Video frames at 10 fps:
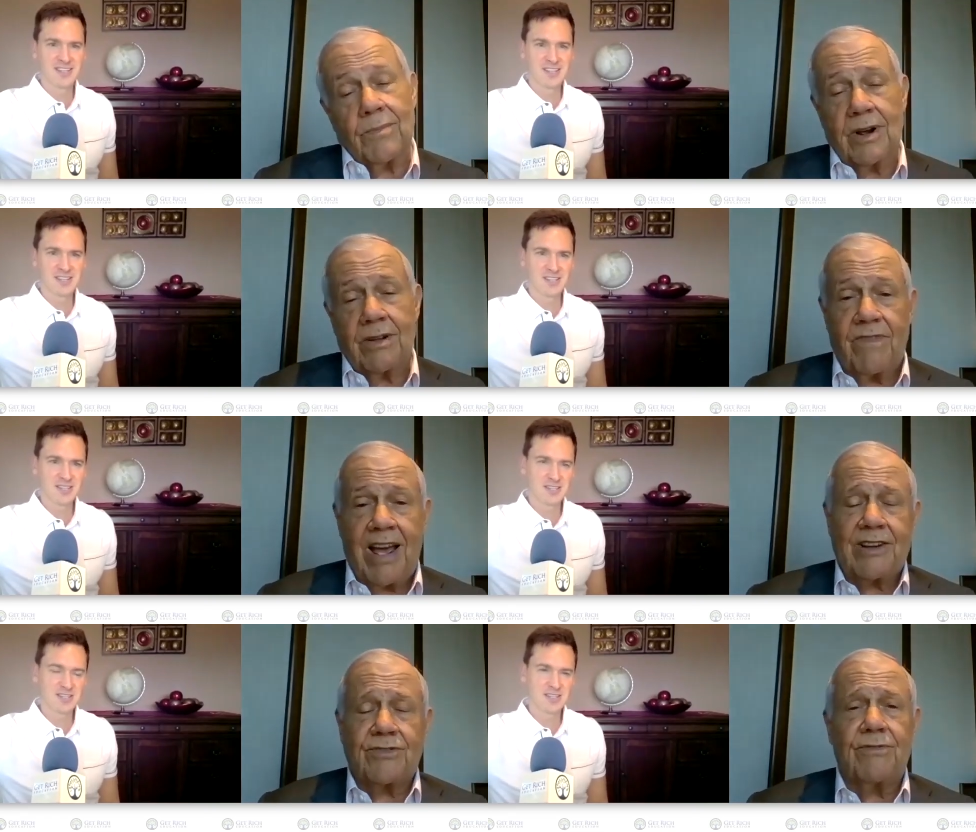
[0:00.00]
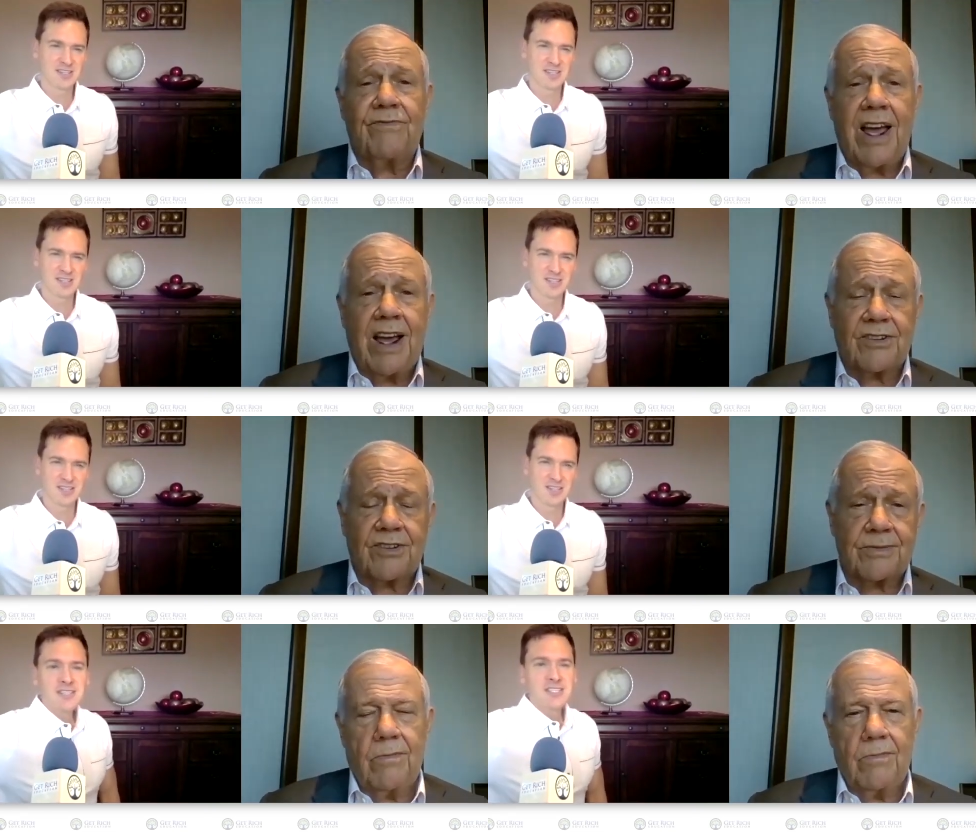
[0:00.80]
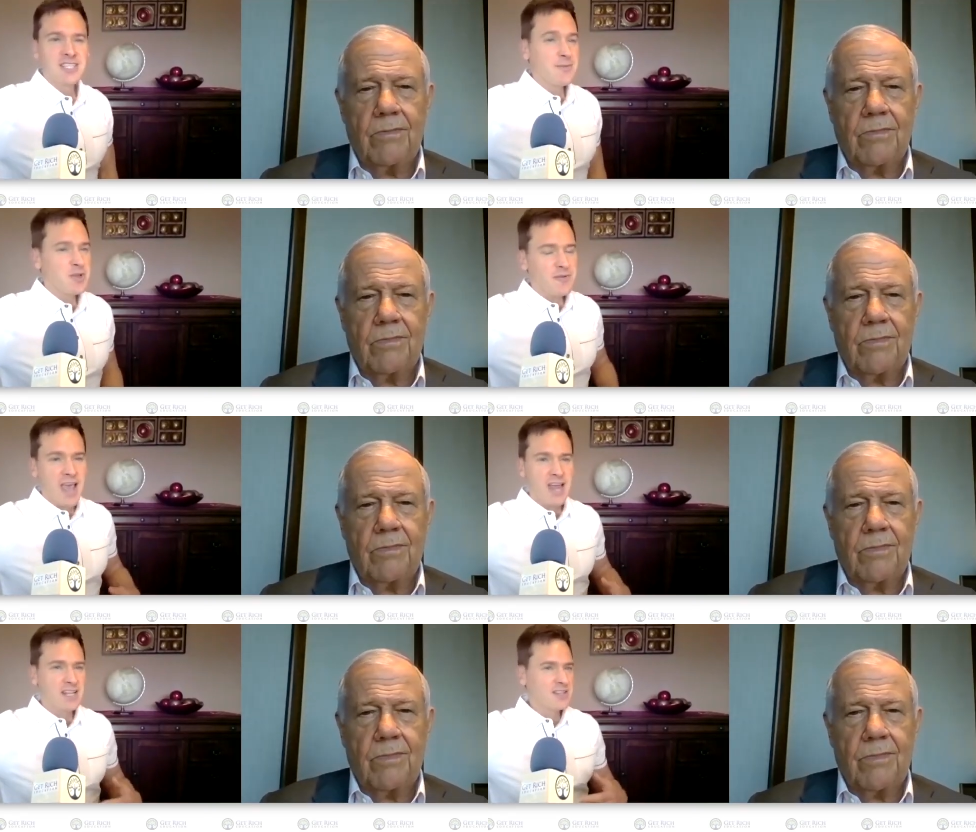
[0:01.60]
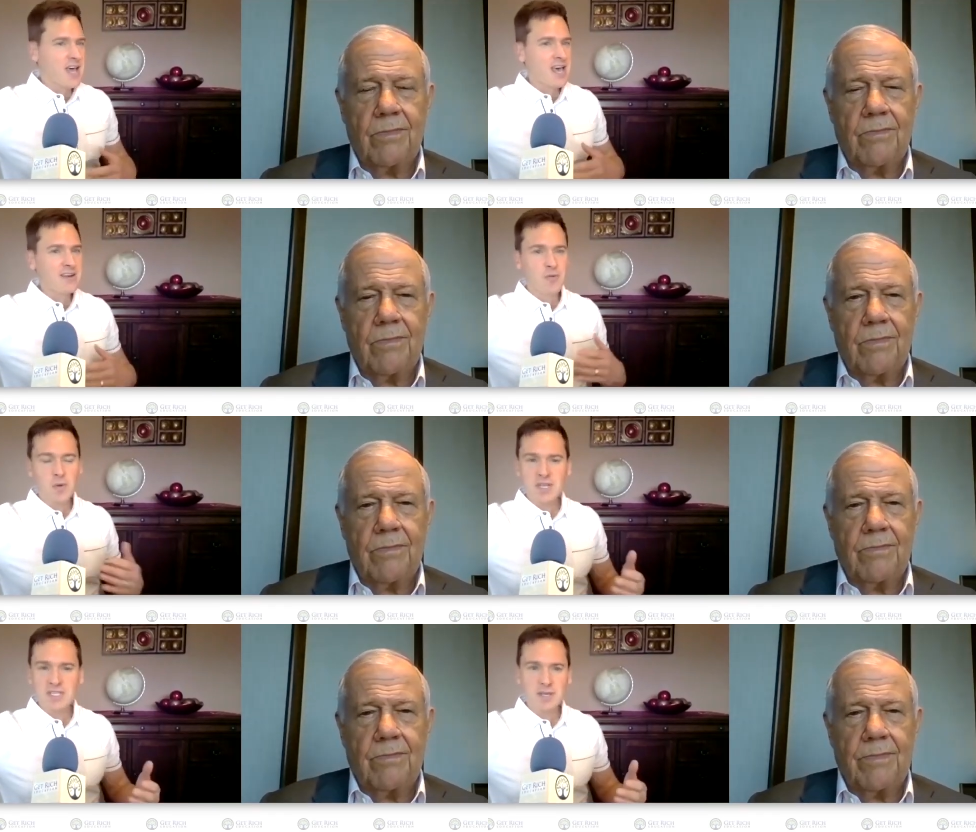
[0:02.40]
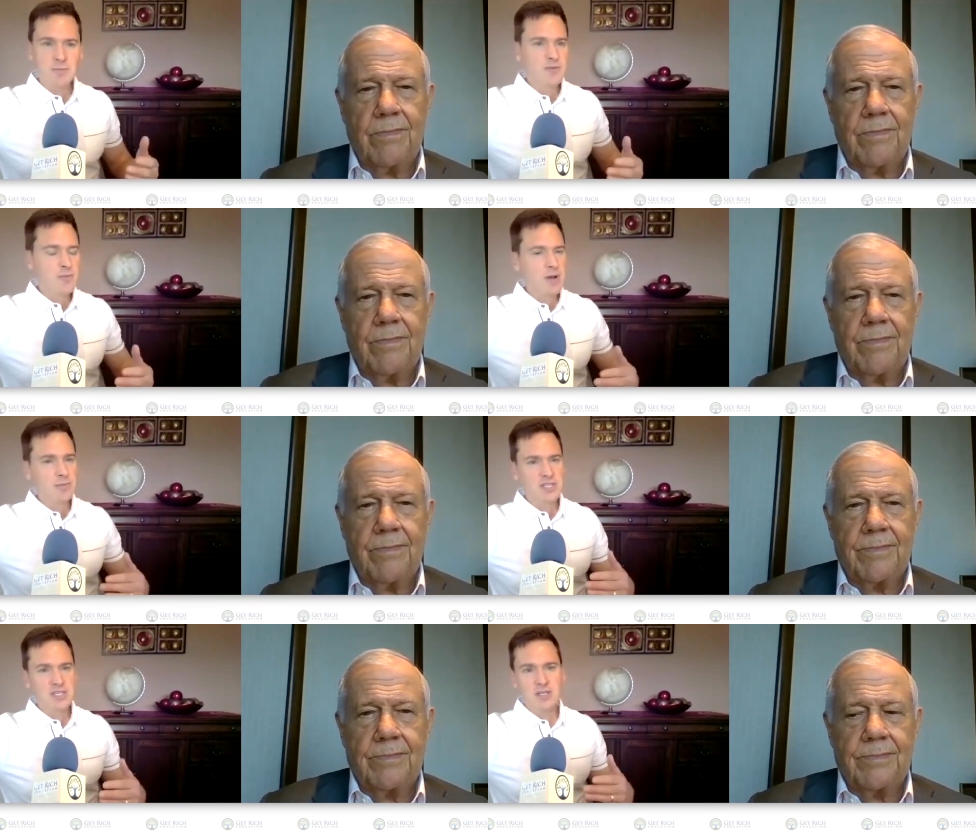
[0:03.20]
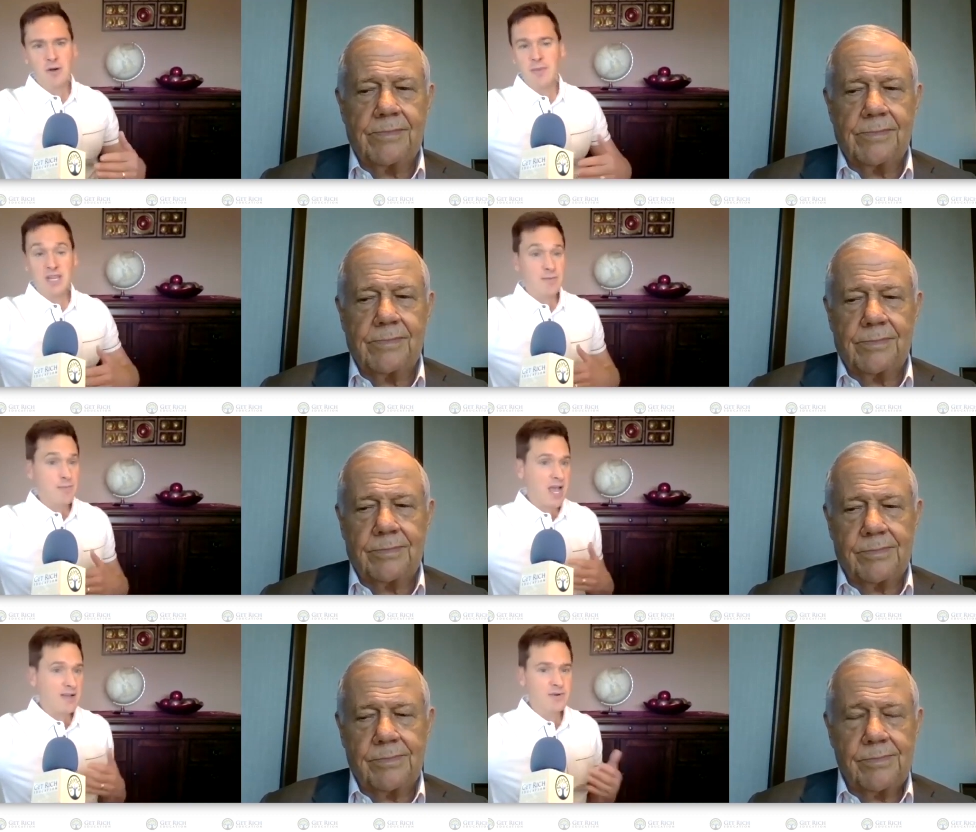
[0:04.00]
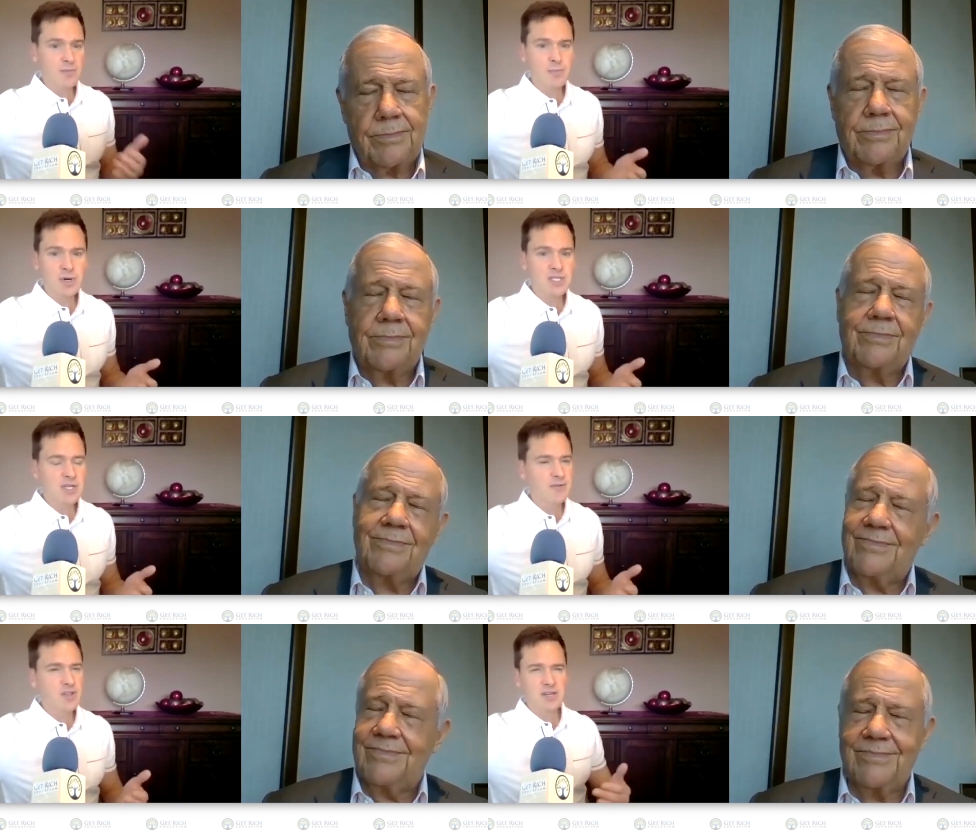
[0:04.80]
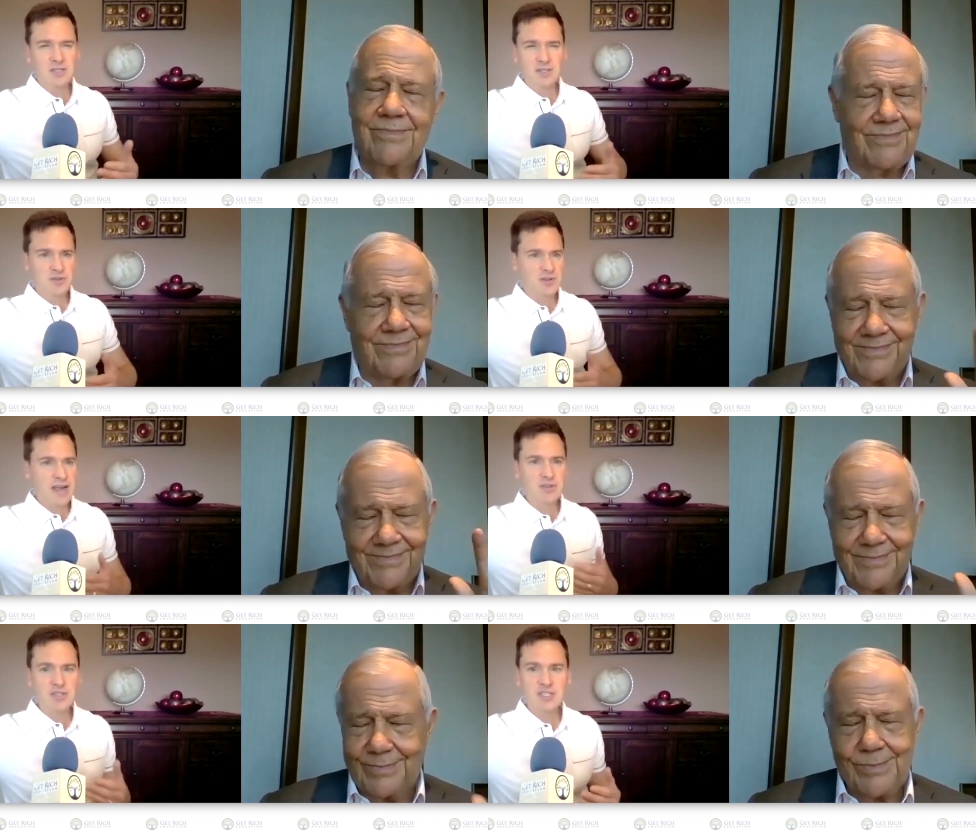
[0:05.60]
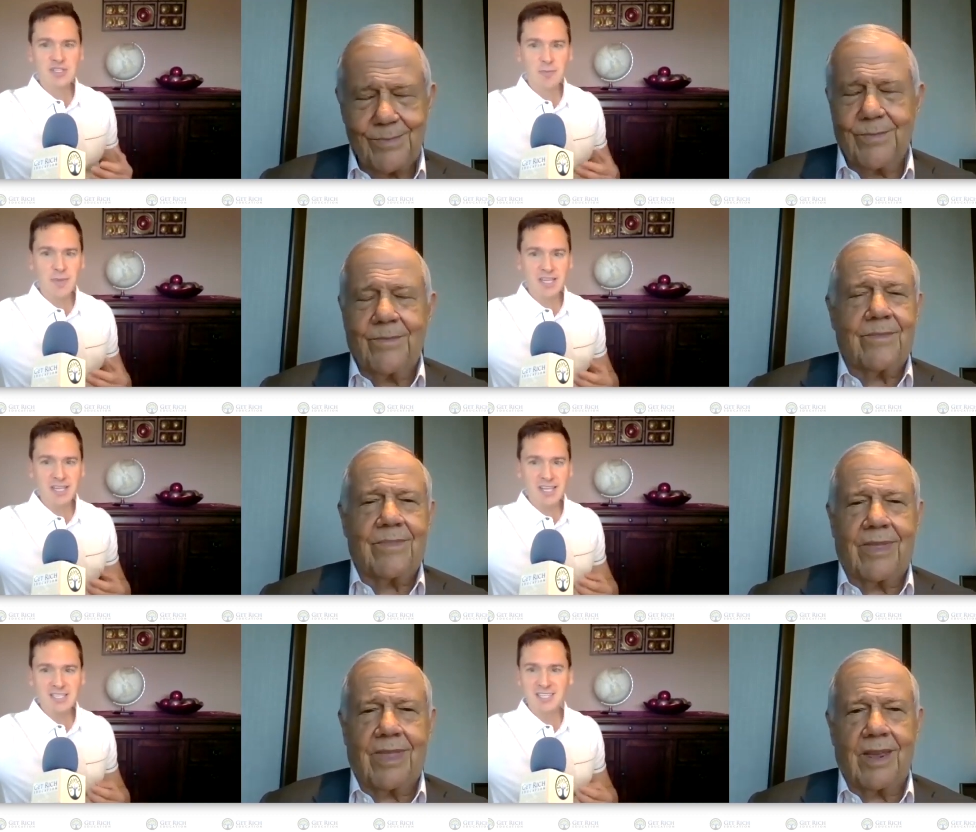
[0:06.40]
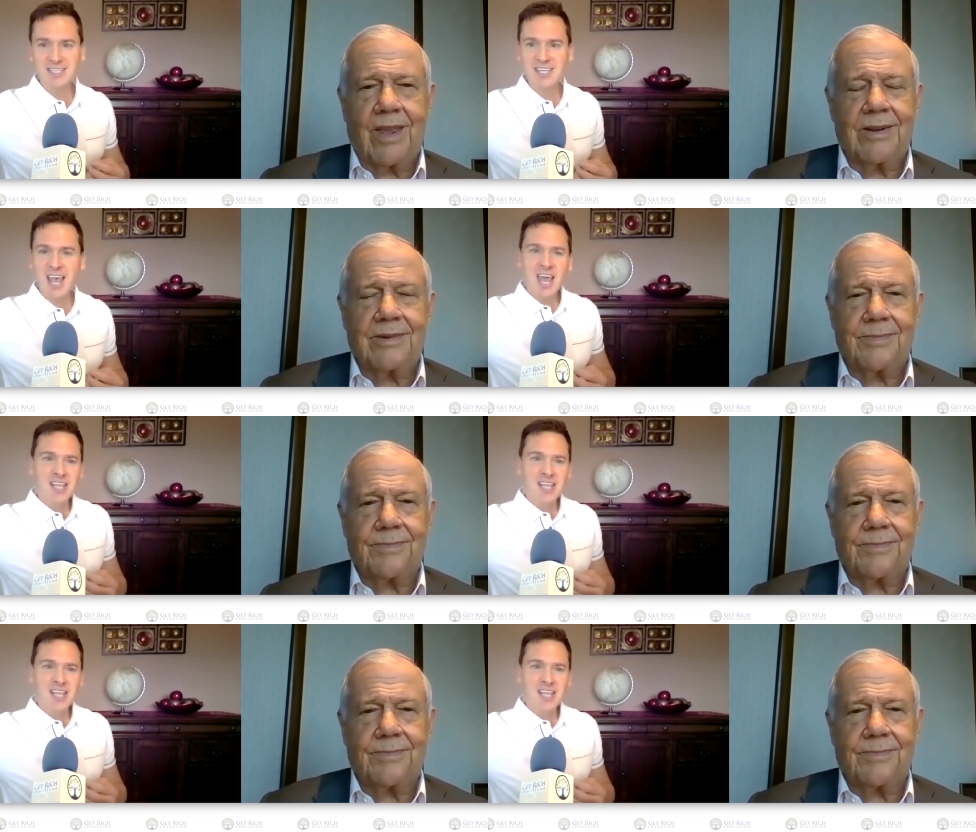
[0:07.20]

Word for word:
Speaker 1: but facts are facts. Jim, you've had a lot of wisdom. You've published so many impactful books over the years. You've traveled to so many nations.